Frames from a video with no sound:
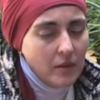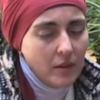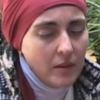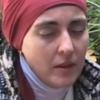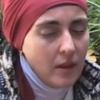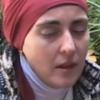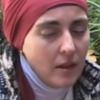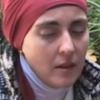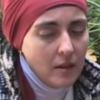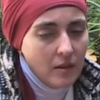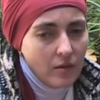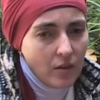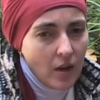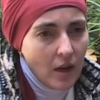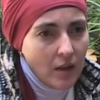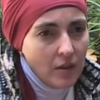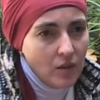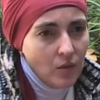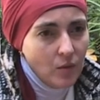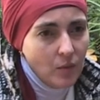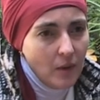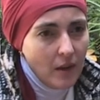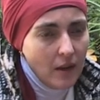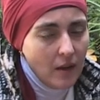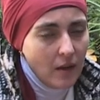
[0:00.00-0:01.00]
think right
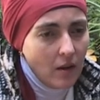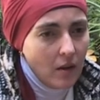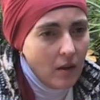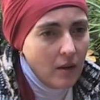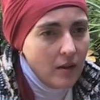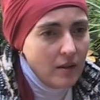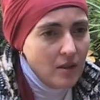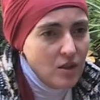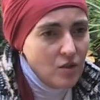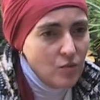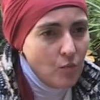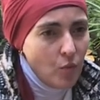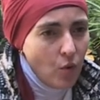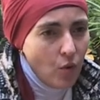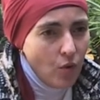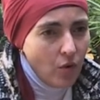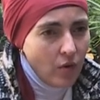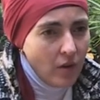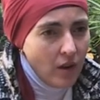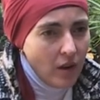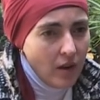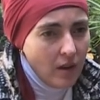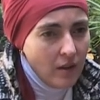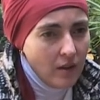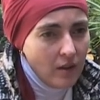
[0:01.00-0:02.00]
away, ah, it's
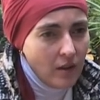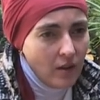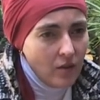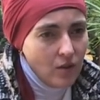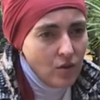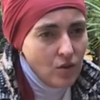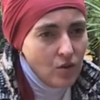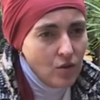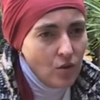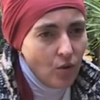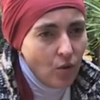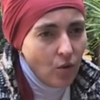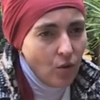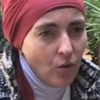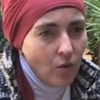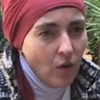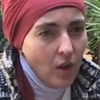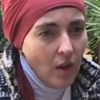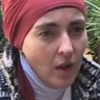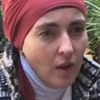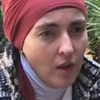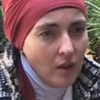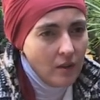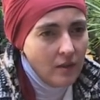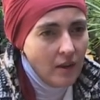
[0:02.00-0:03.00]
boring, there is no
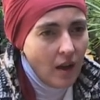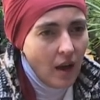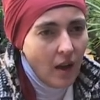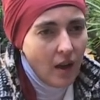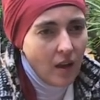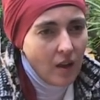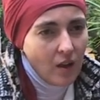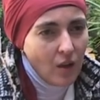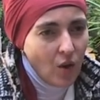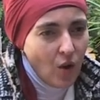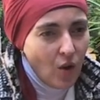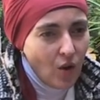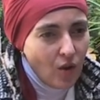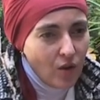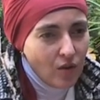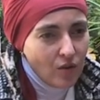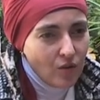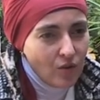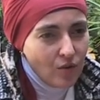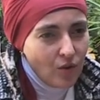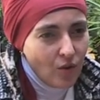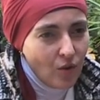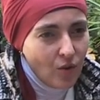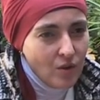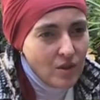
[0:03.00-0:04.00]
dialogue,
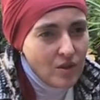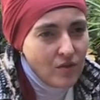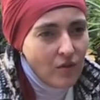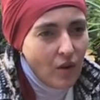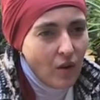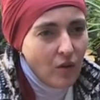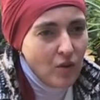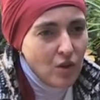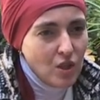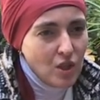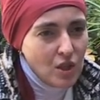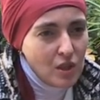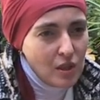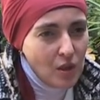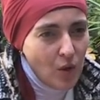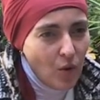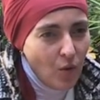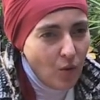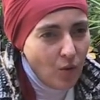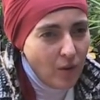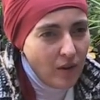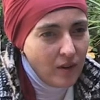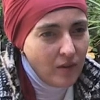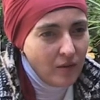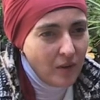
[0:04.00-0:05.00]
you know, it's very
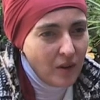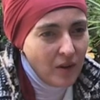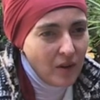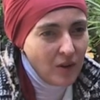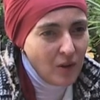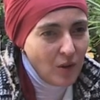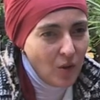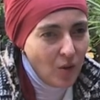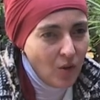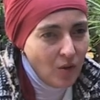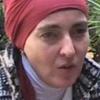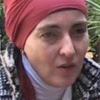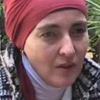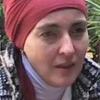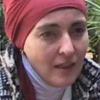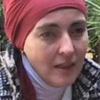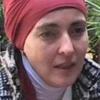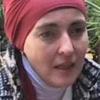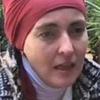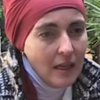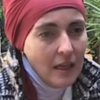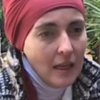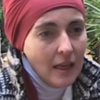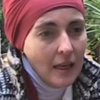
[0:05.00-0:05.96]
slow and very long.